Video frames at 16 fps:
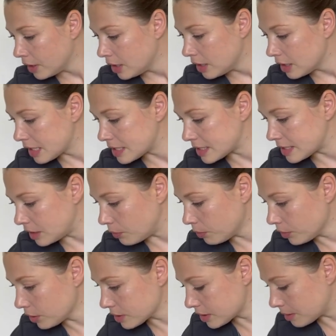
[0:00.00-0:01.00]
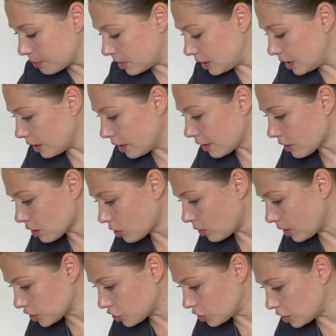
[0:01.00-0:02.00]
Let's see, what are some of the other
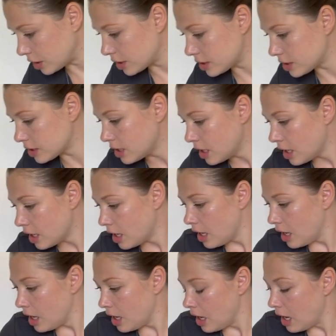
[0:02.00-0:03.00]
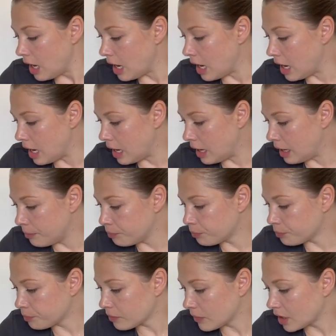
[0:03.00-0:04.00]
questions? Let's
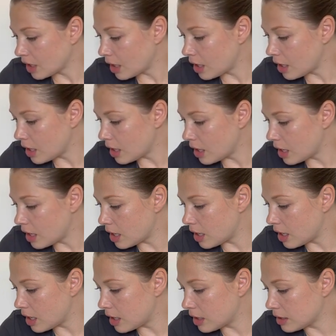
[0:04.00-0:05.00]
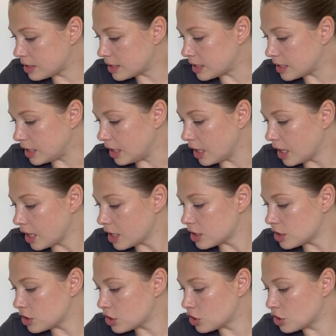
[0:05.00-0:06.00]
see.
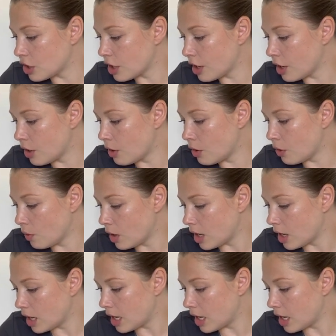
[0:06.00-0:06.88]
So